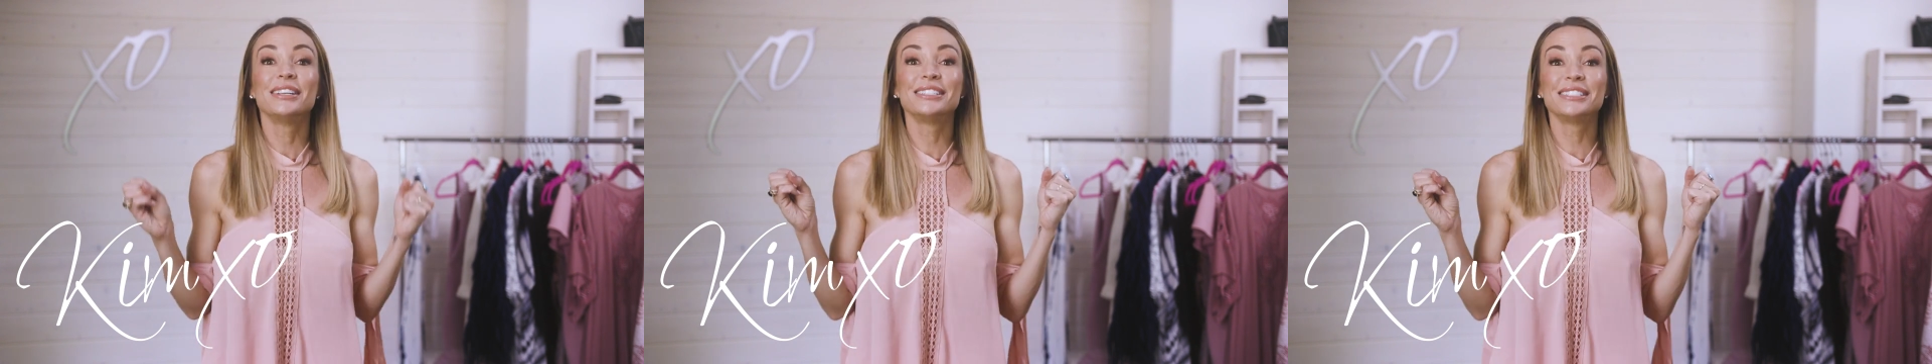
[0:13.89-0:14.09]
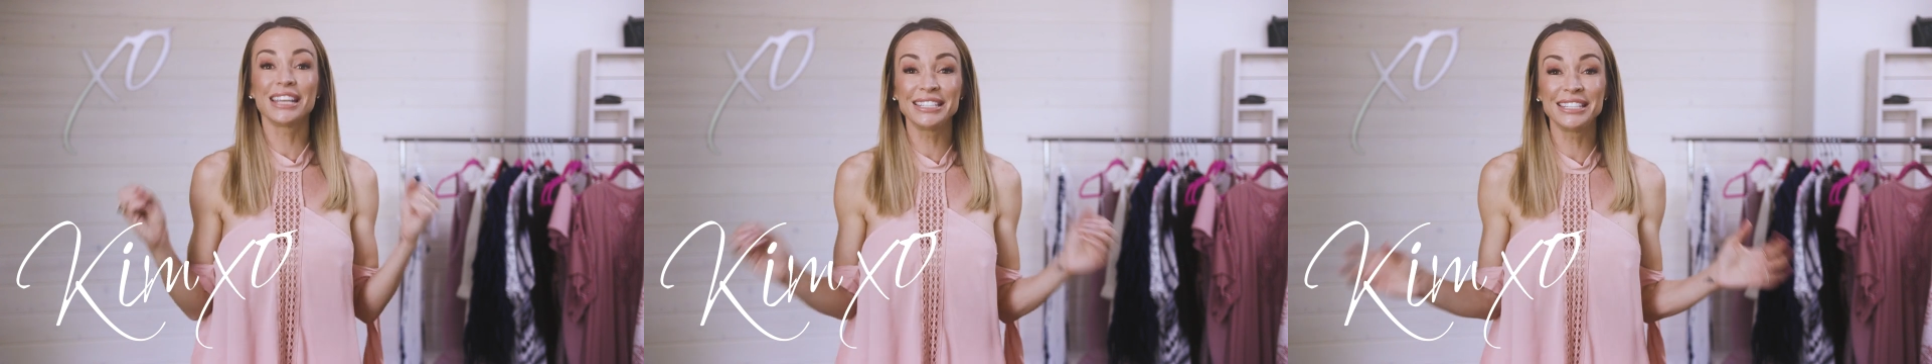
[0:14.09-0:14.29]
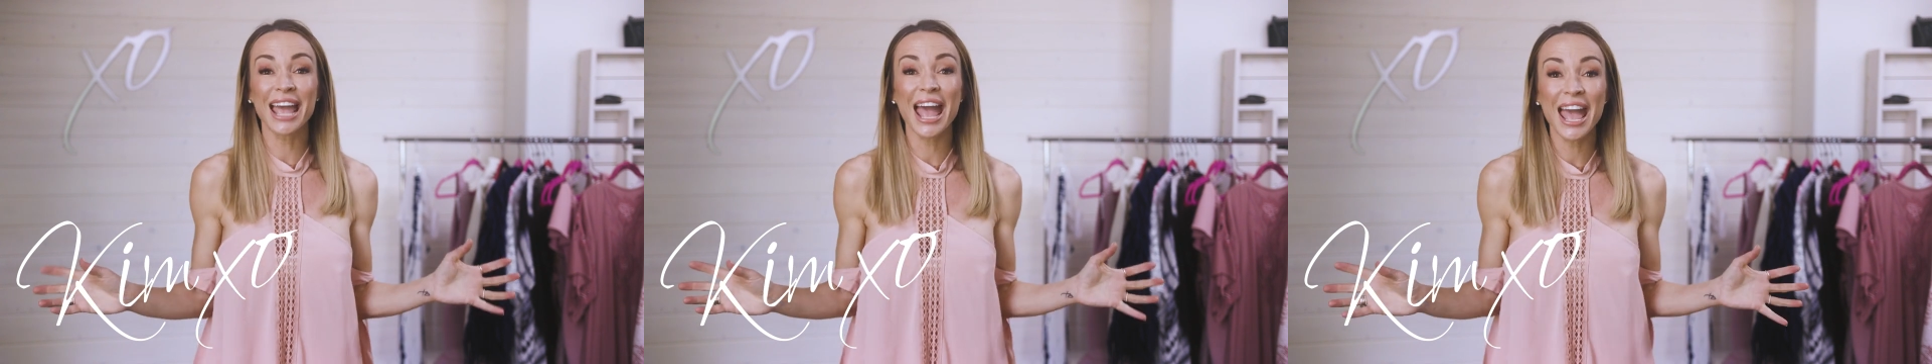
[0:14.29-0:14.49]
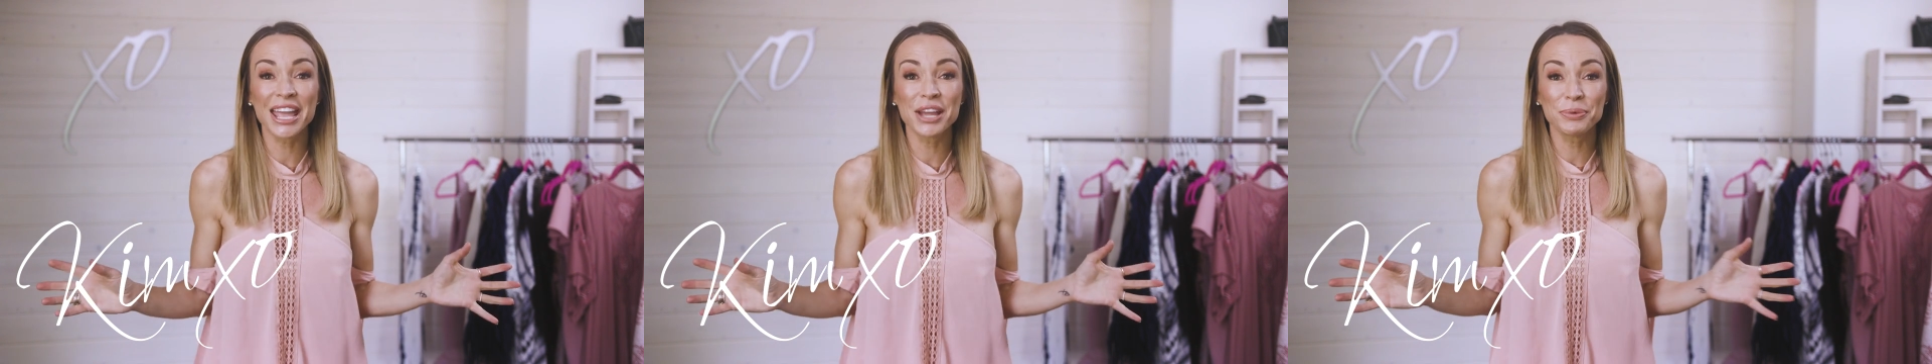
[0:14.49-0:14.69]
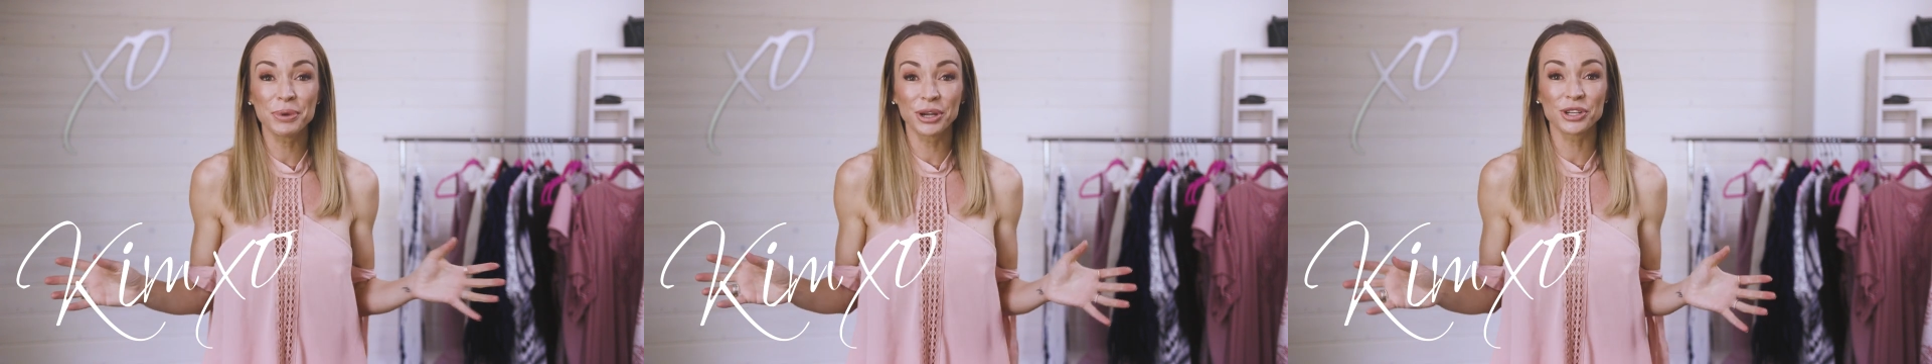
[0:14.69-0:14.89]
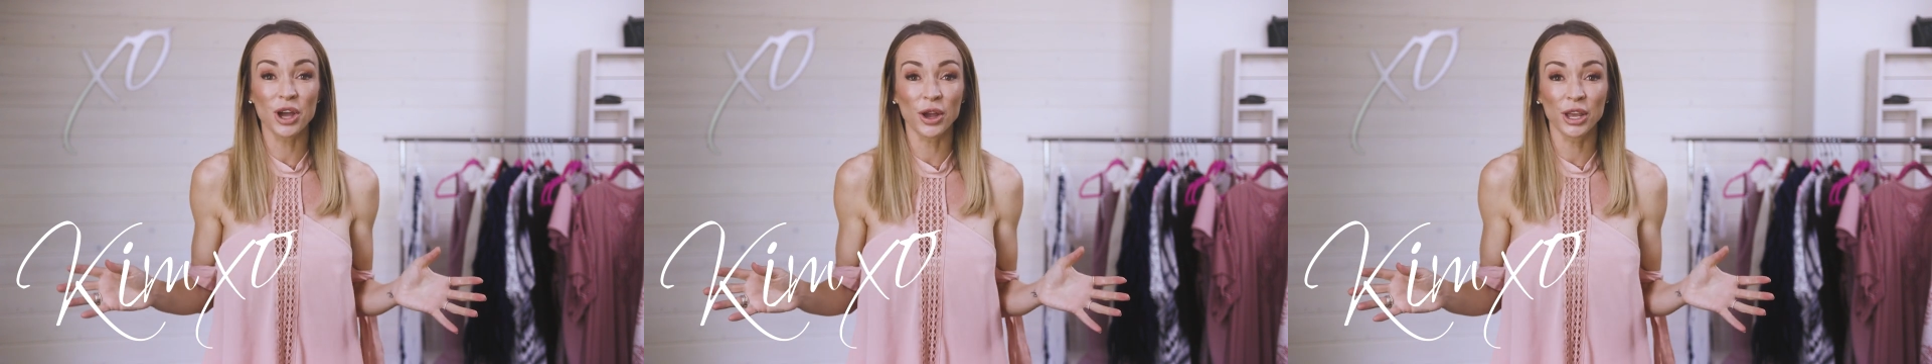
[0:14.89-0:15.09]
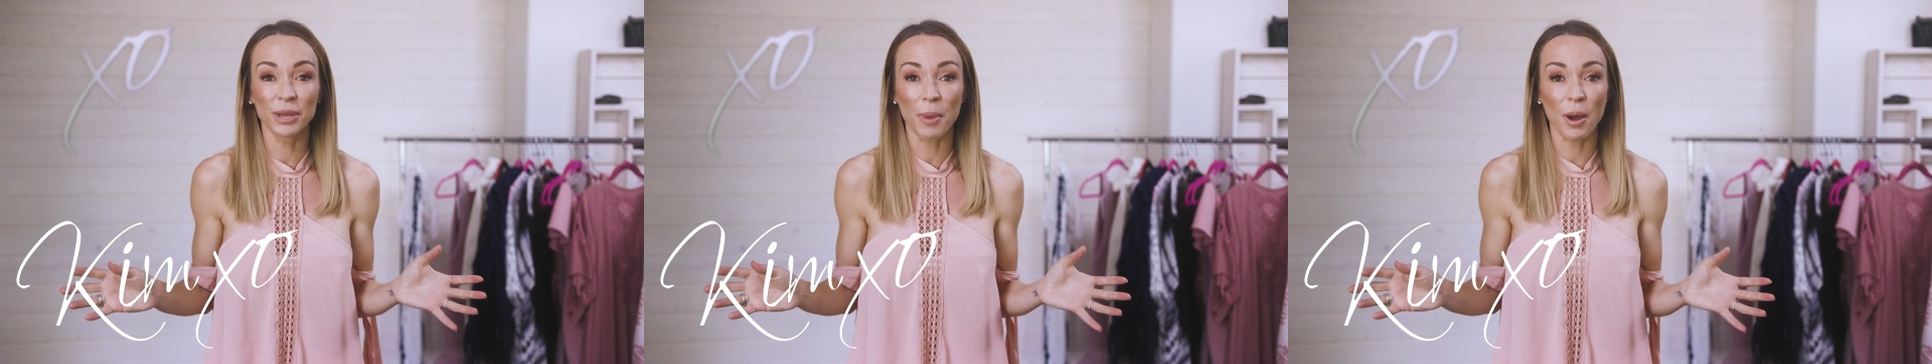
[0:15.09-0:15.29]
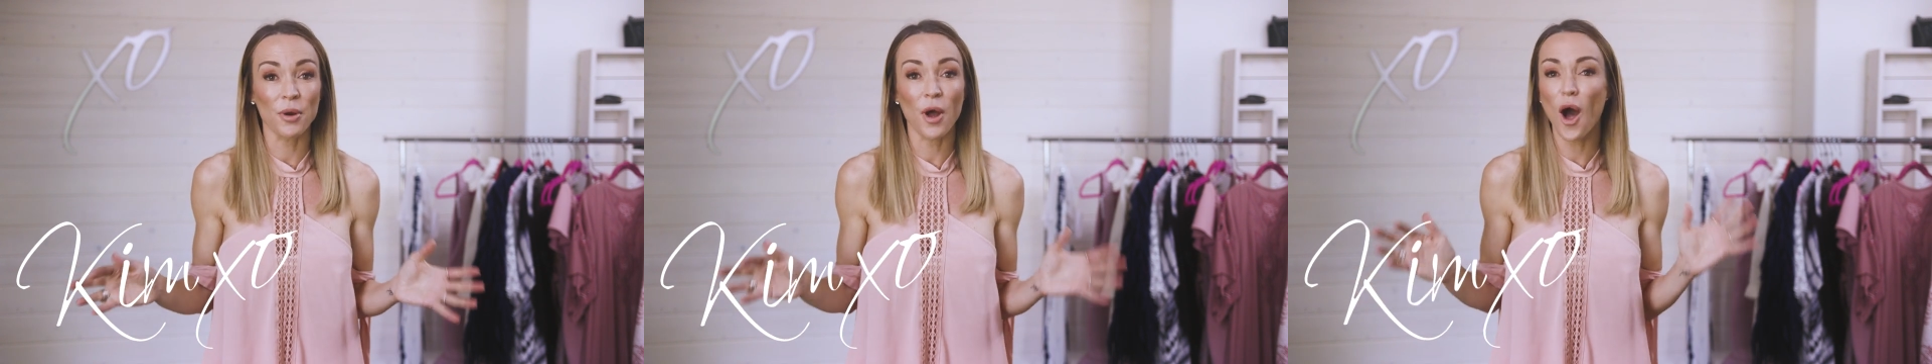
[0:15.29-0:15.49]
Today, we are talking
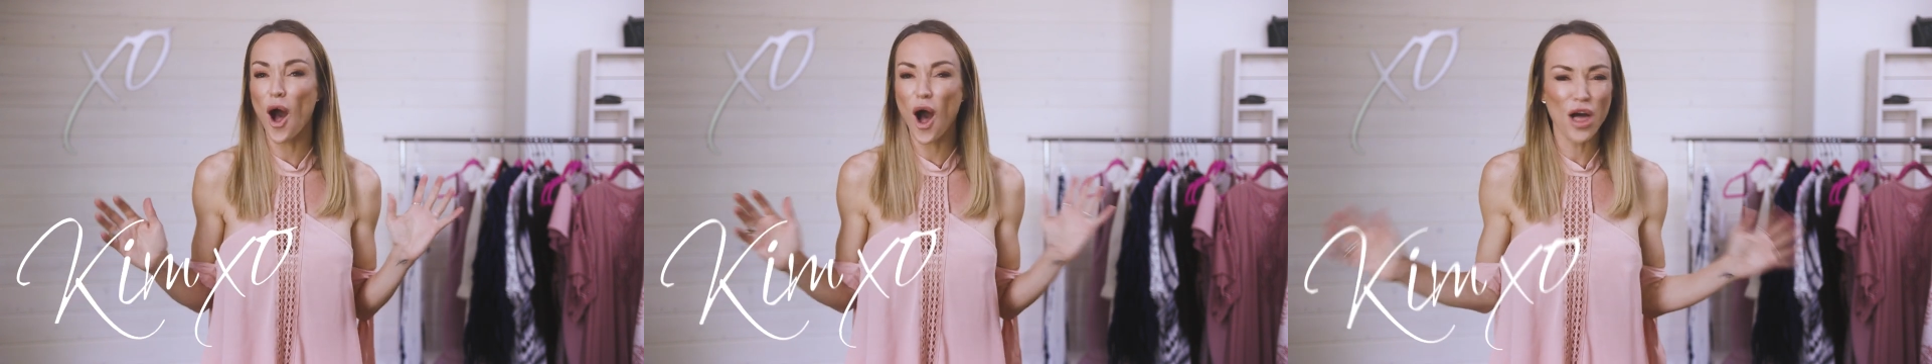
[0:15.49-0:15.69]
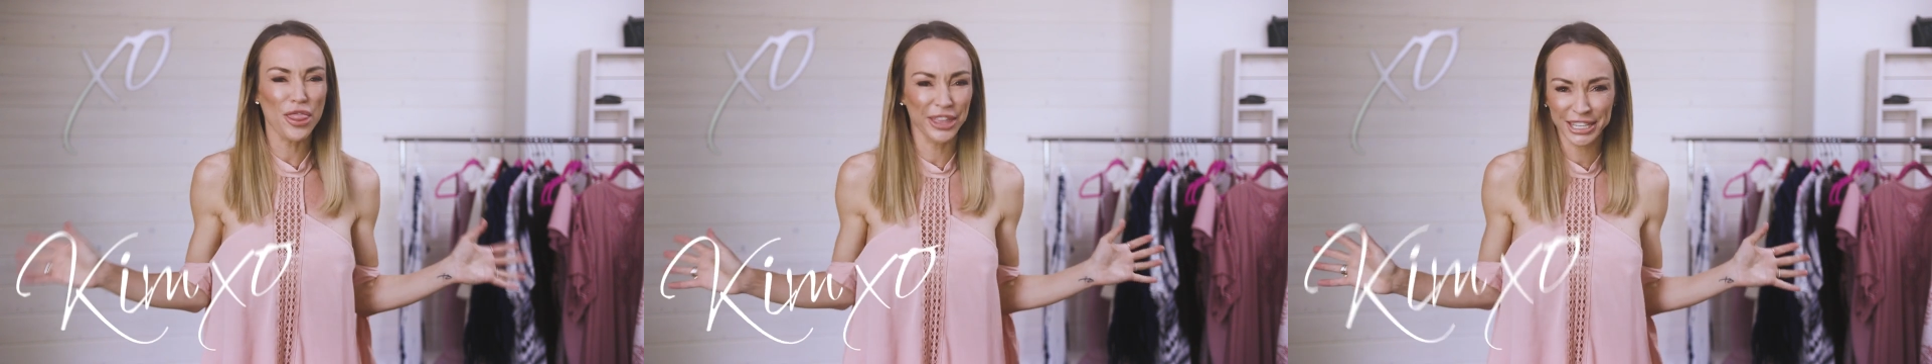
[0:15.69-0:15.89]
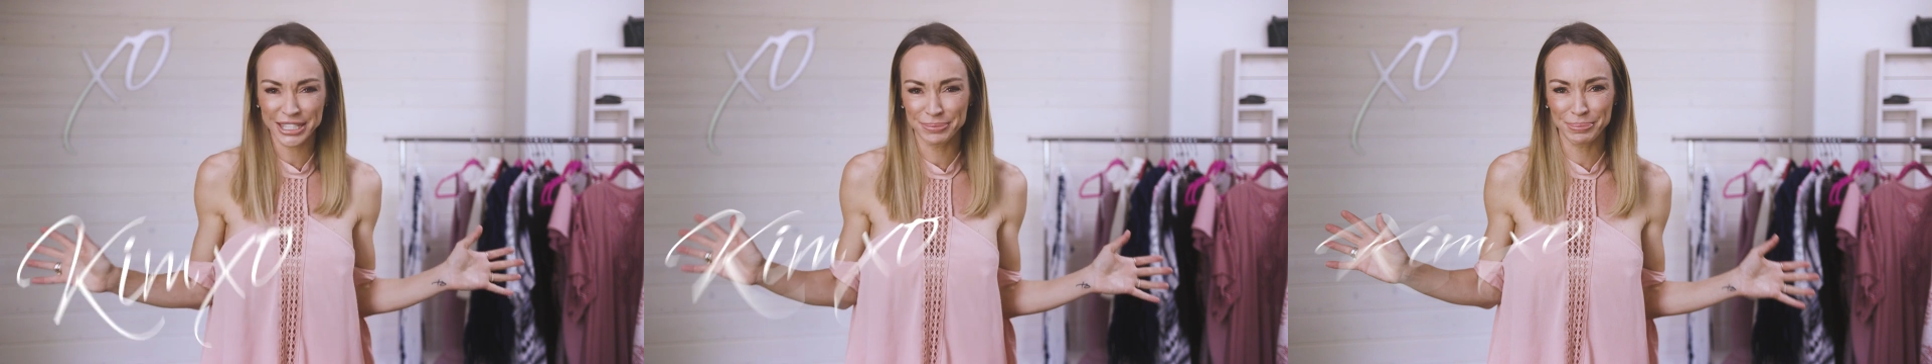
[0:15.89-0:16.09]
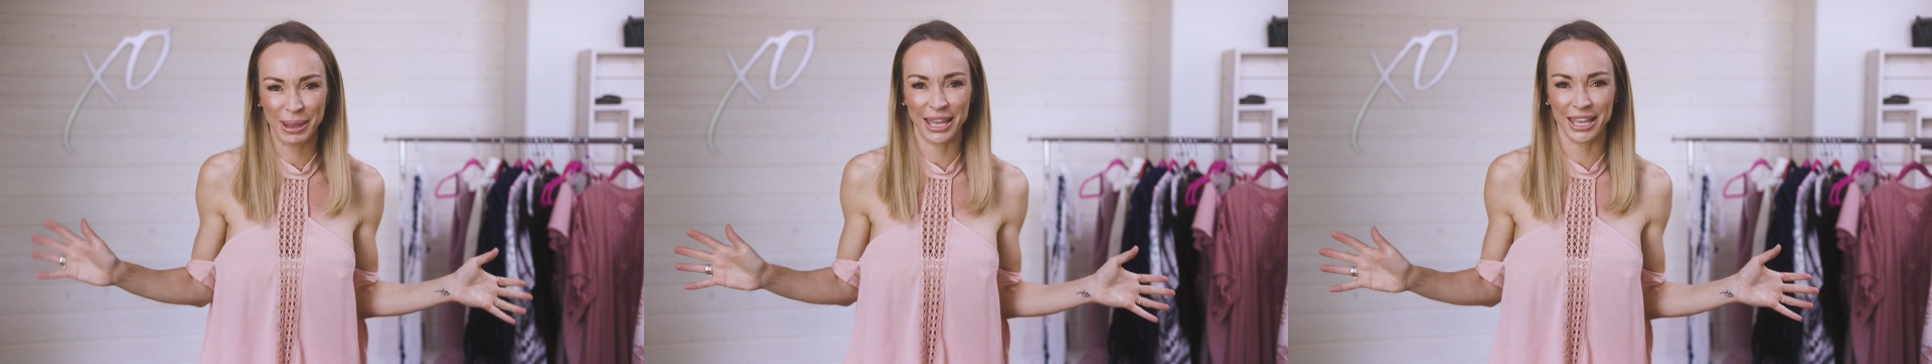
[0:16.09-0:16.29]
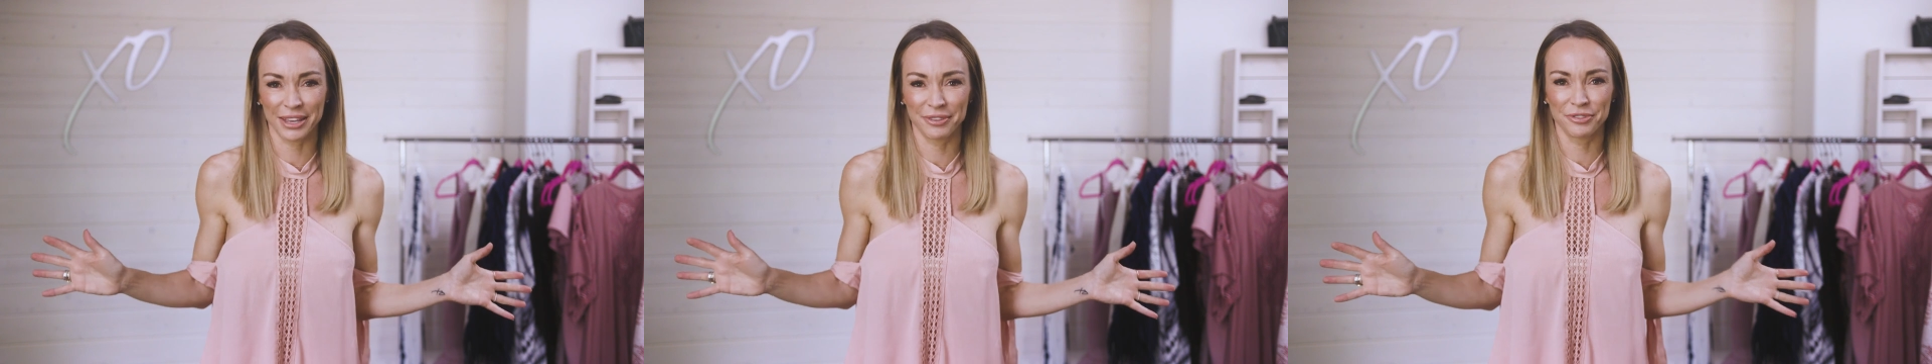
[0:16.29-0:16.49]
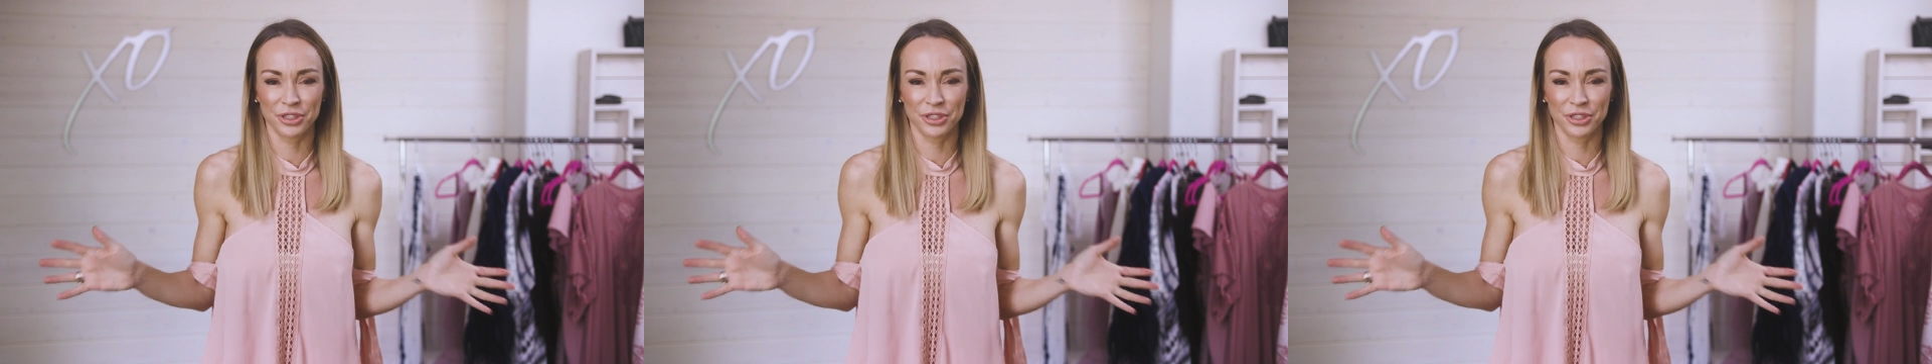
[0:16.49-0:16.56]
about all things pink.